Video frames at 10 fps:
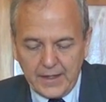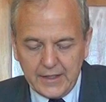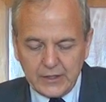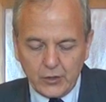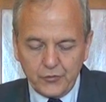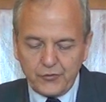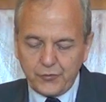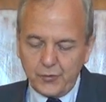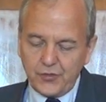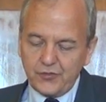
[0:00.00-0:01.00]
And he goes
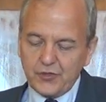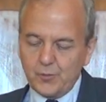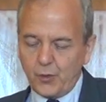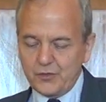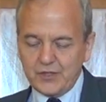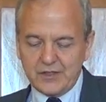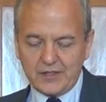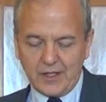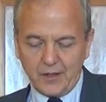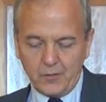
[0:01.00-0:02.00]
through this in more
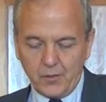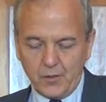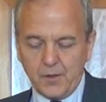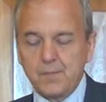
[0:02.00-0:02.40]
detail